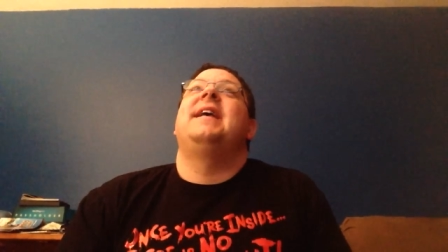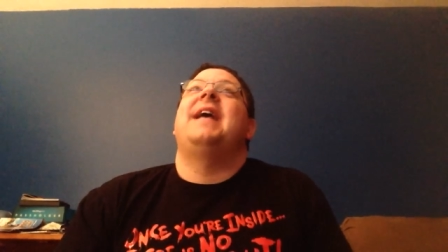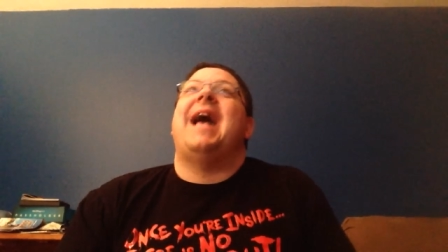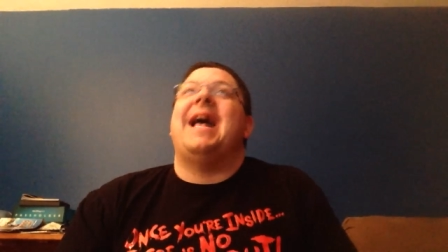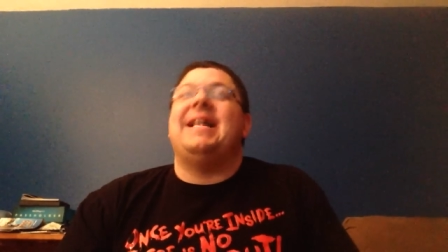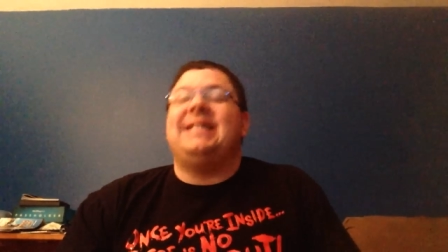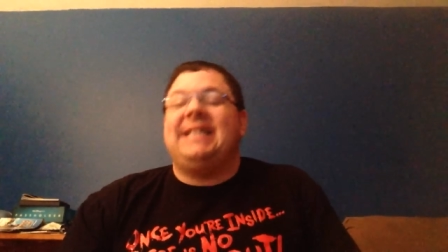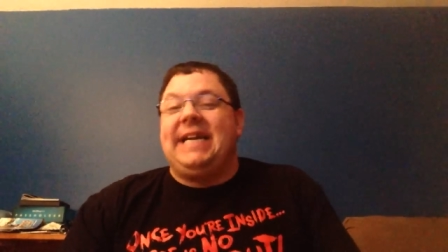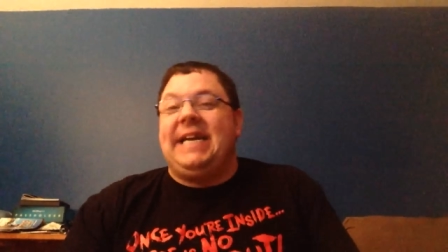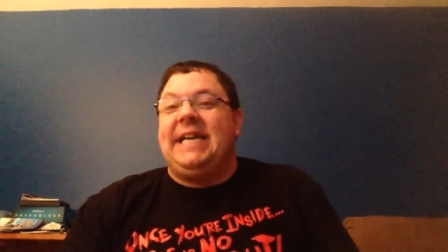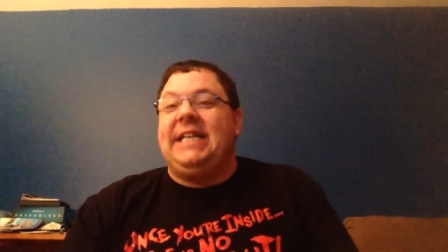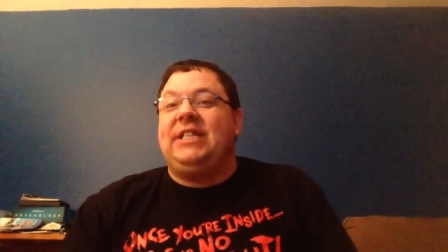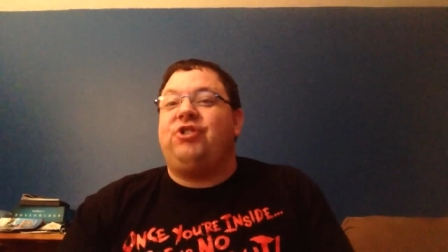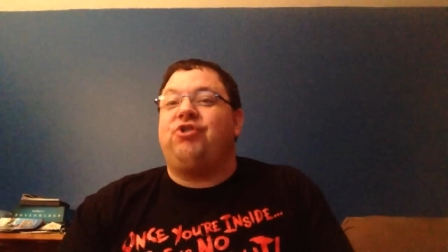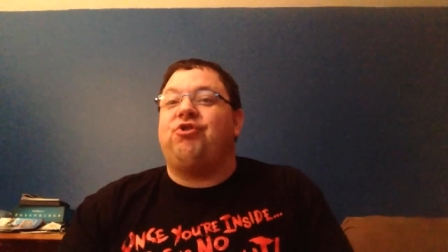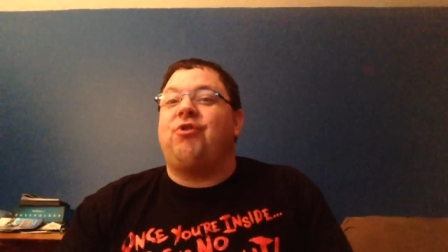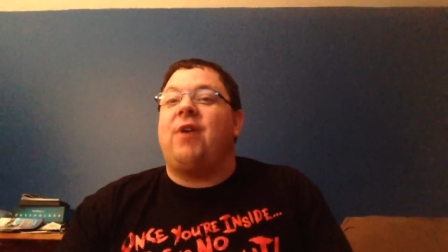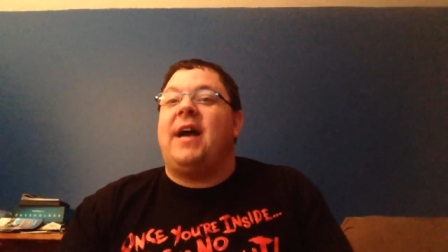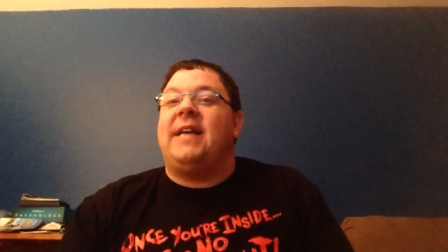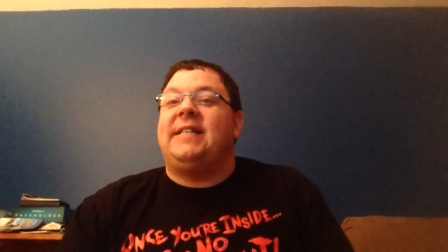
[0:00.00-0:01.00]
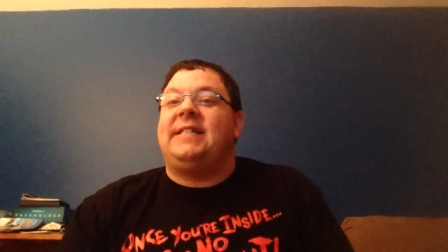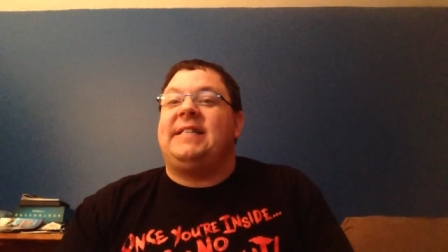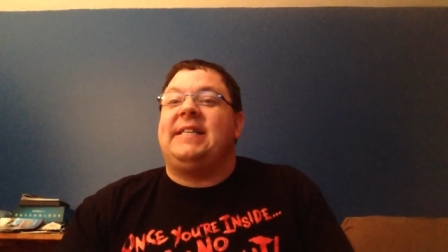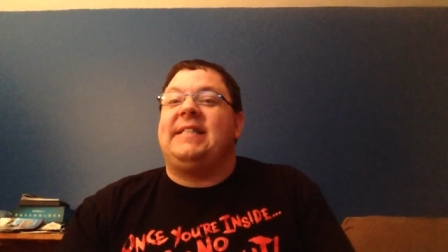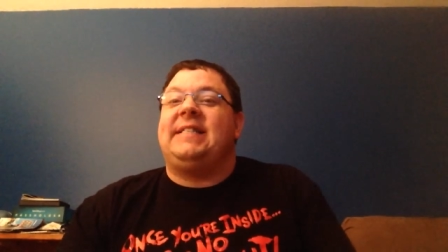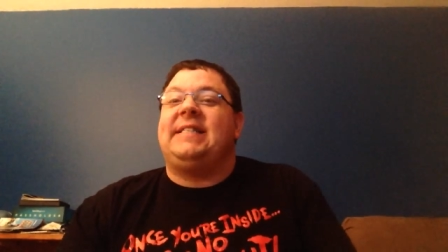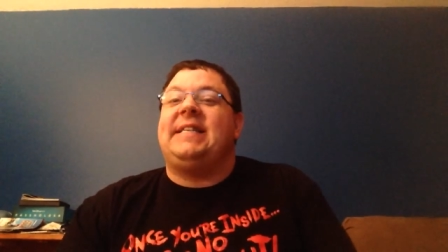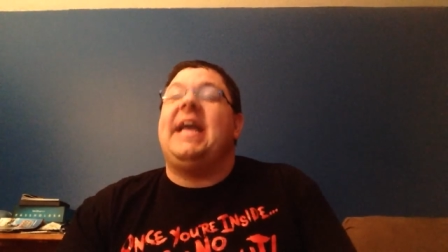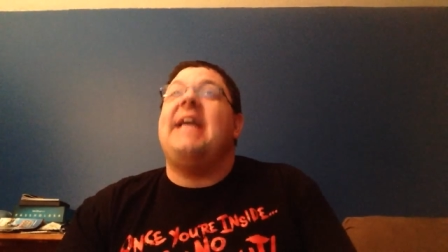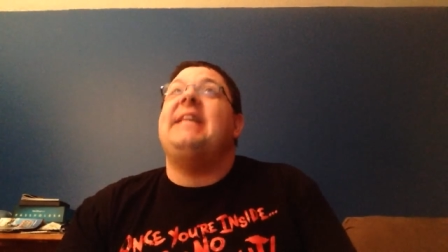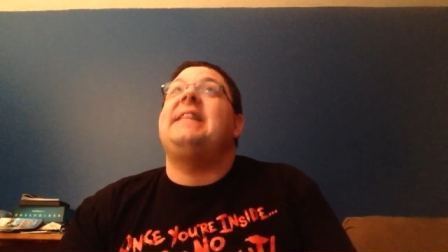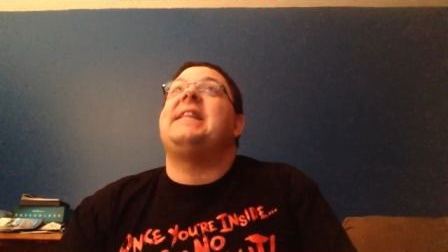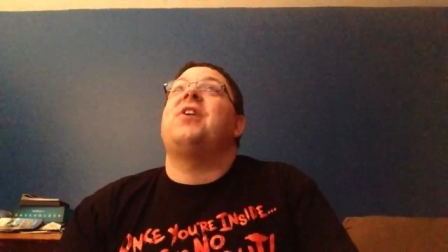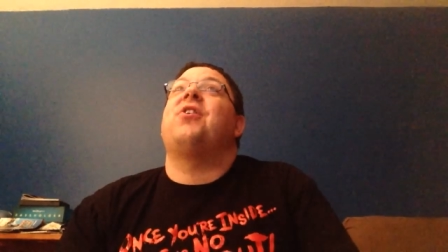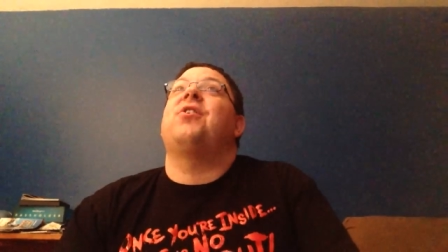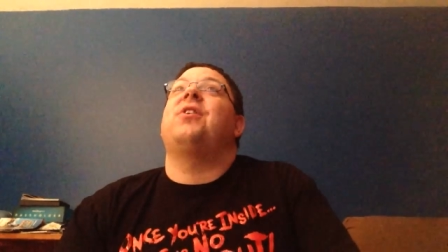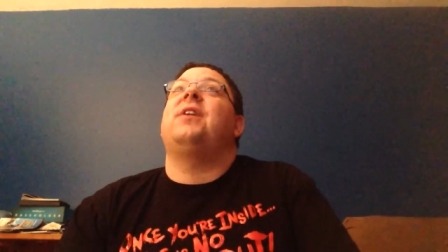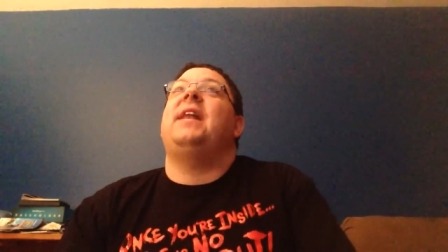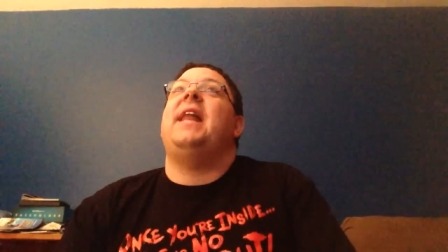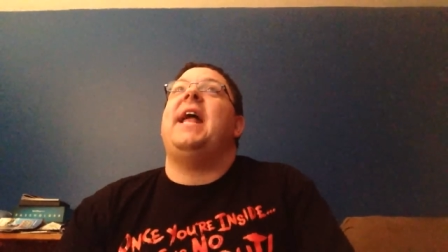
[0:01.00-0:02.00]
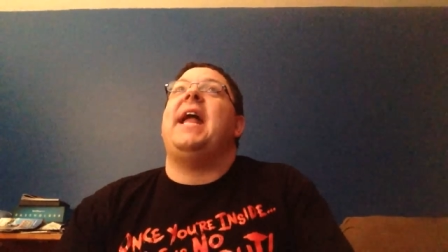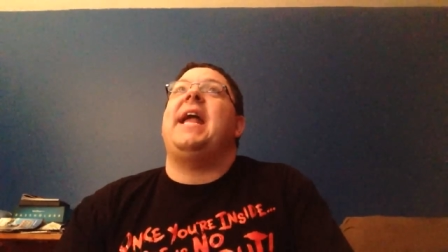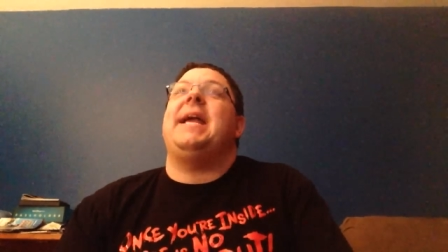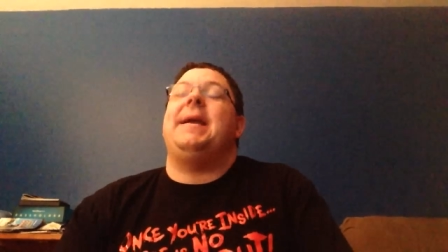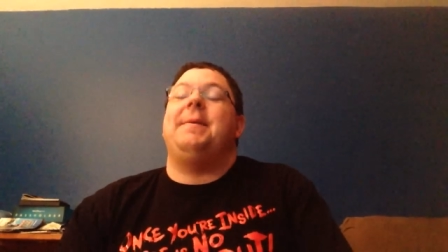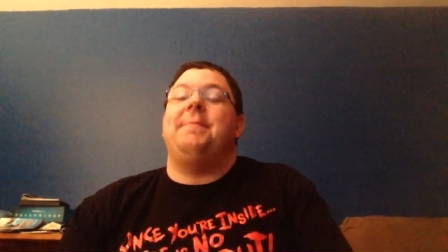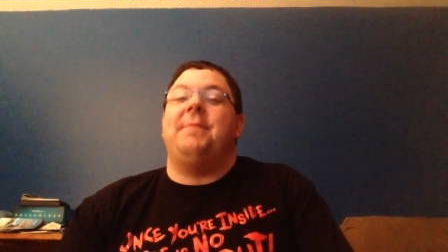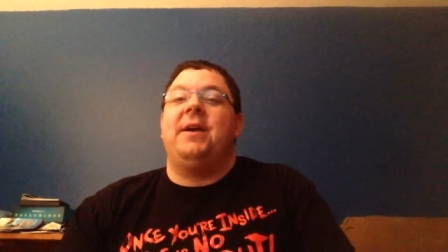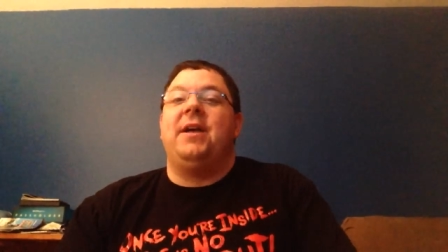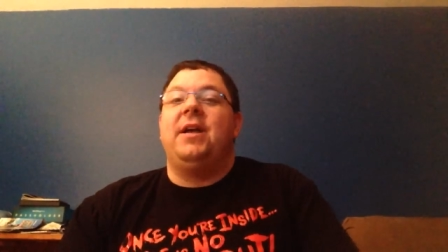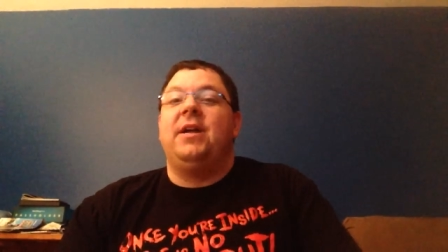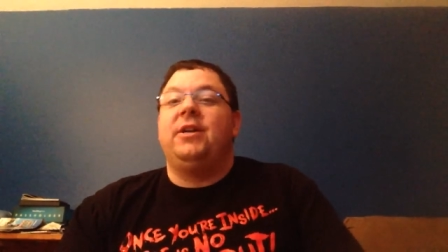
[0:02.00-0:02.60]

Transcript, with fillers: as each tries to stake their claim